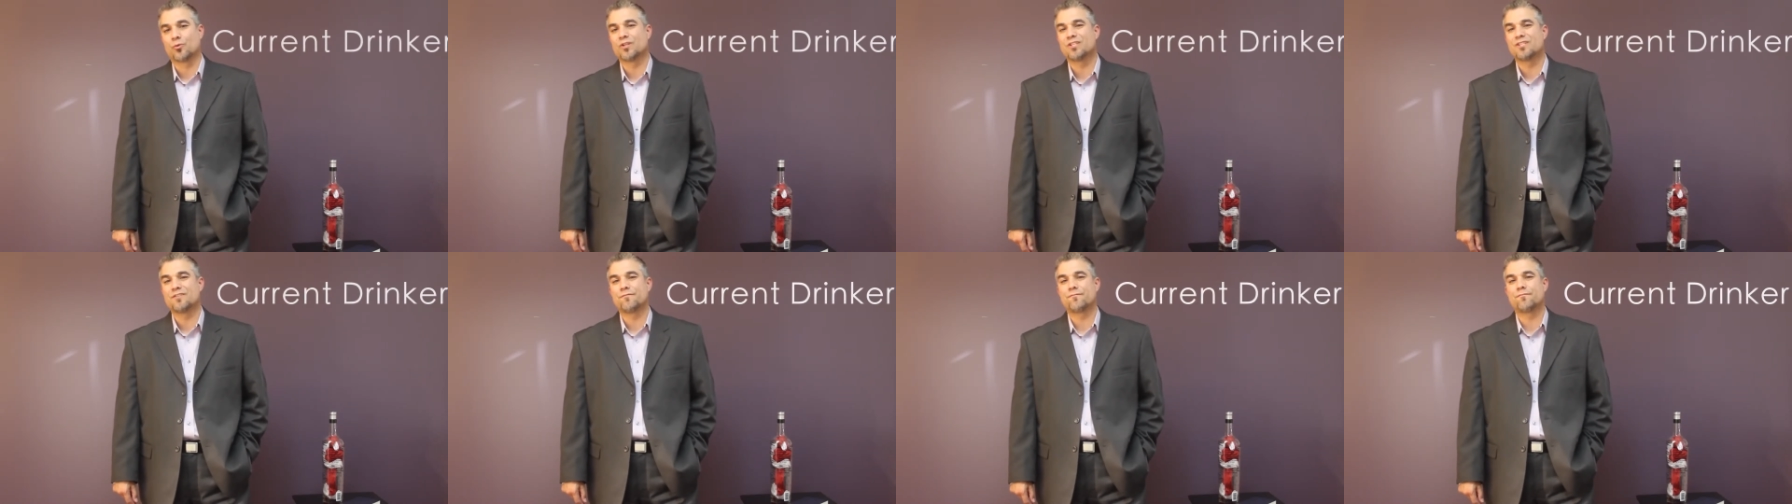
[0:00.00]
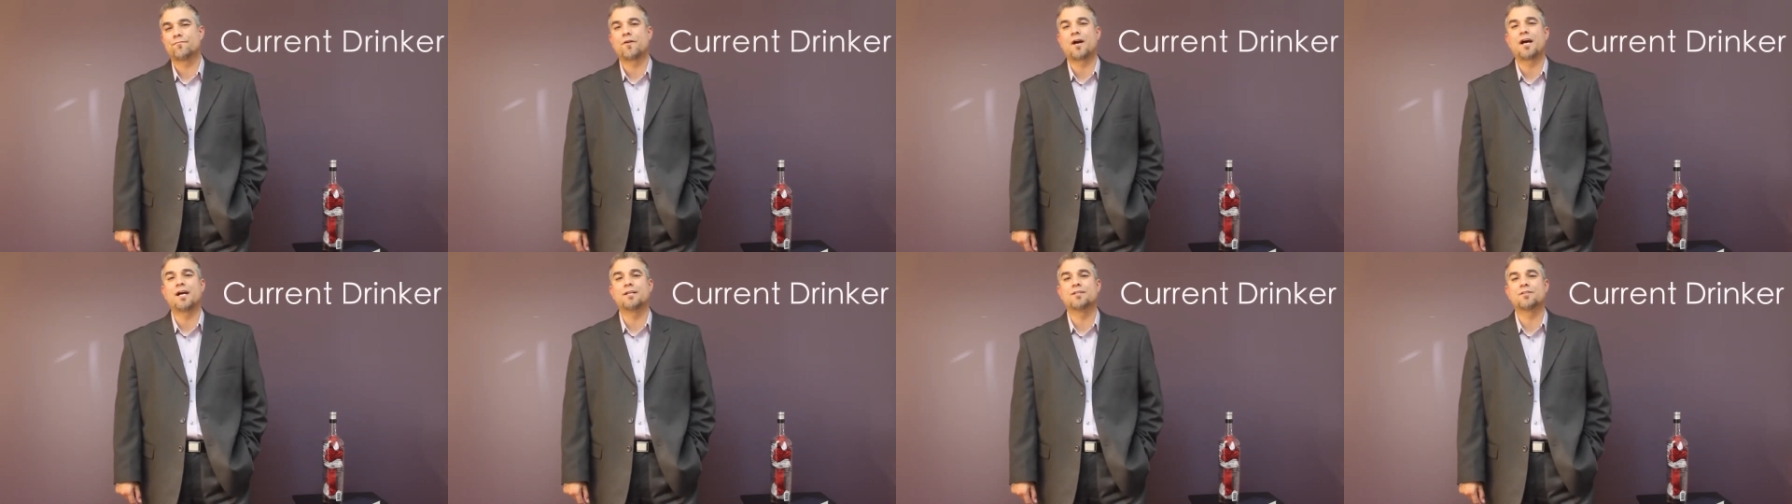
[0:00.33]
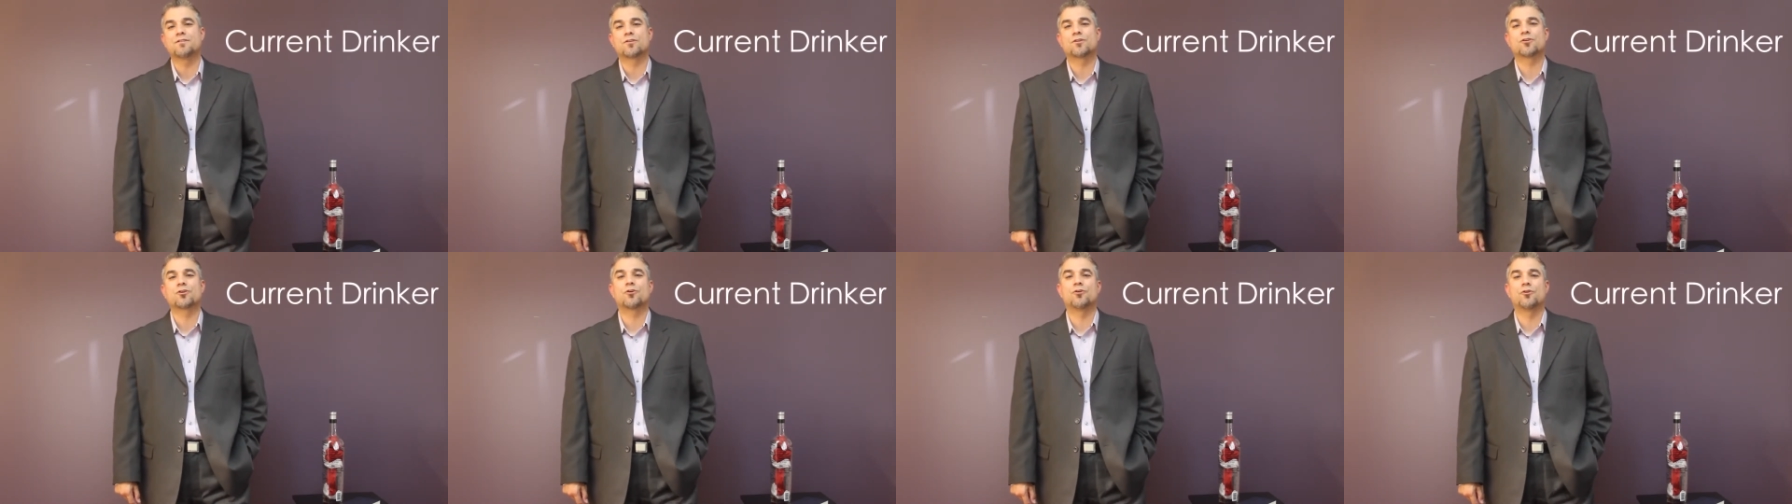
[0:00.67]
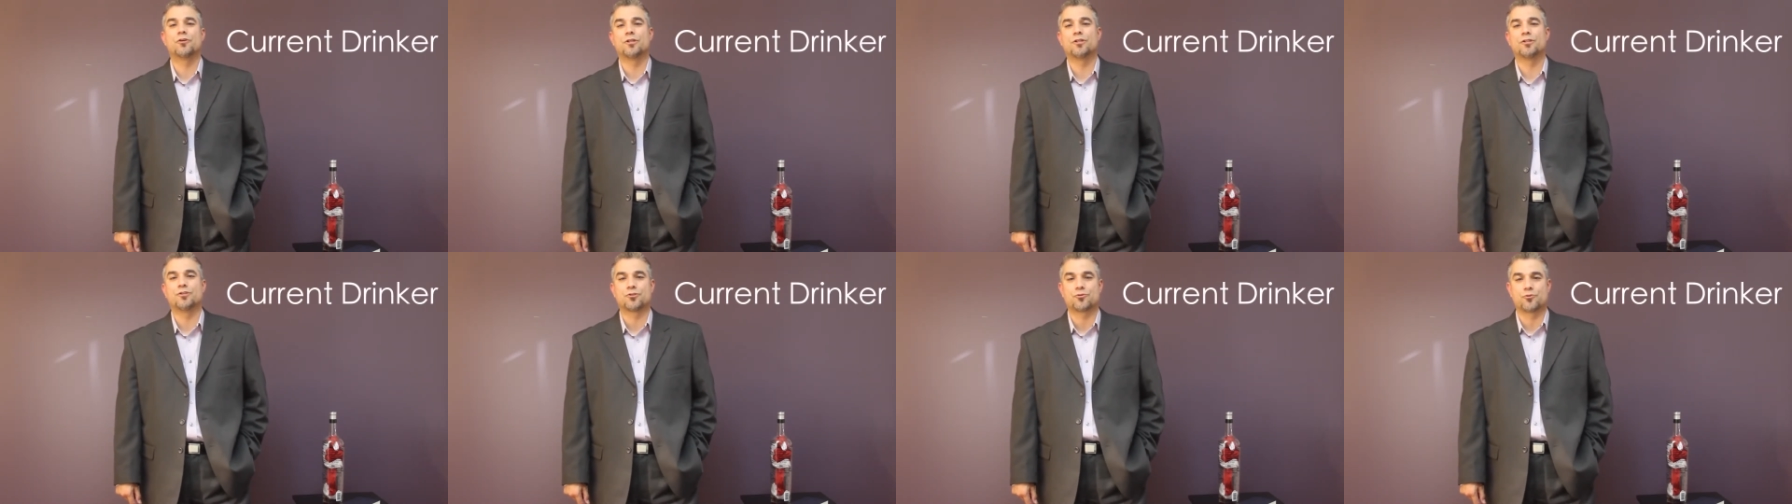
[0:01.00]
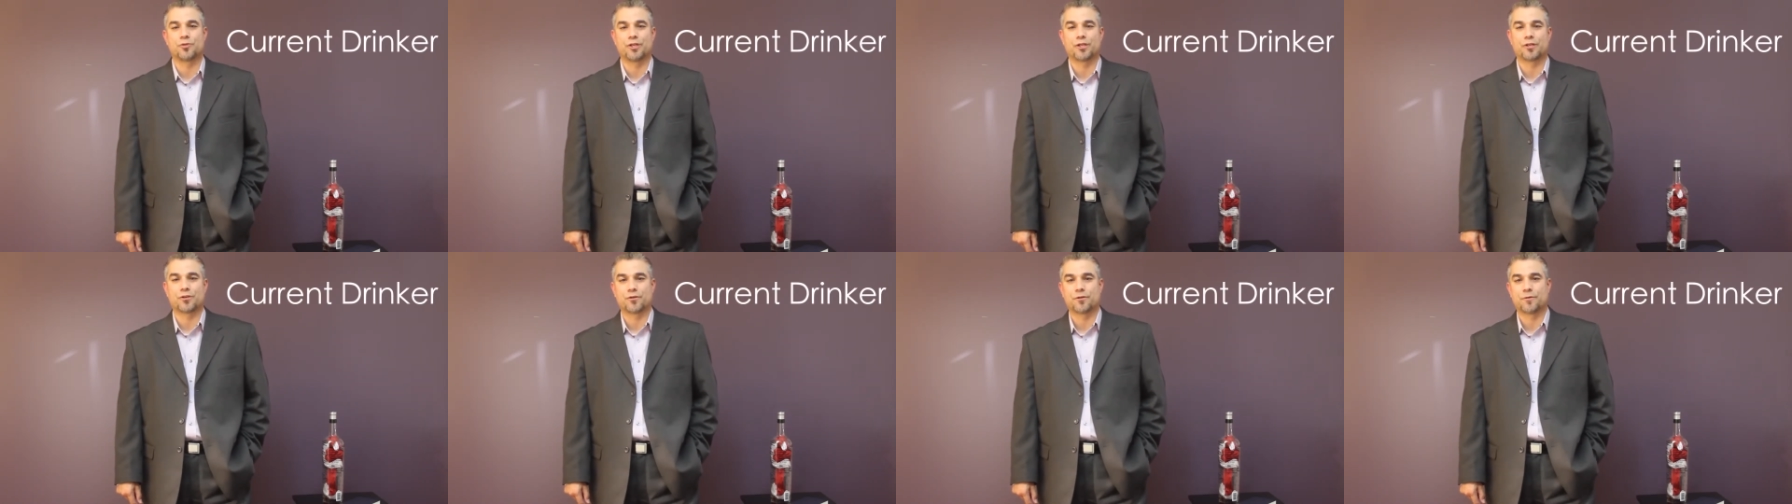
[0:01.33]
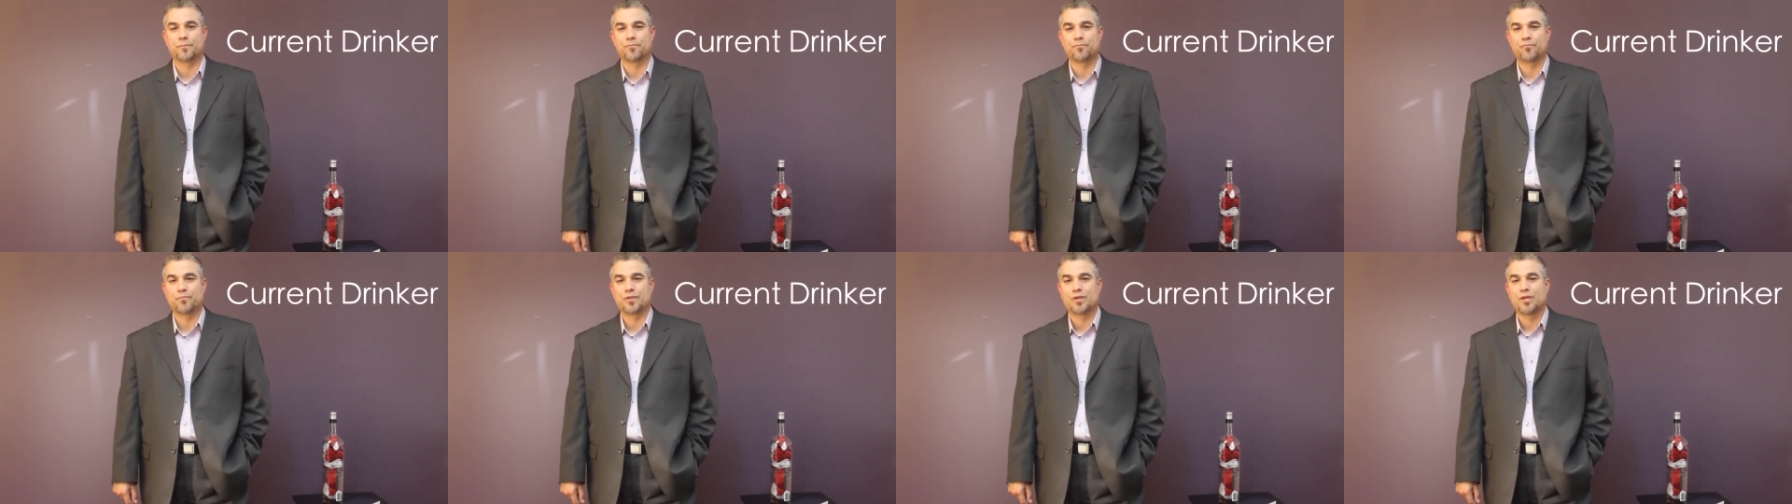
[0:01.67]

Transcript: What defines a current drinker?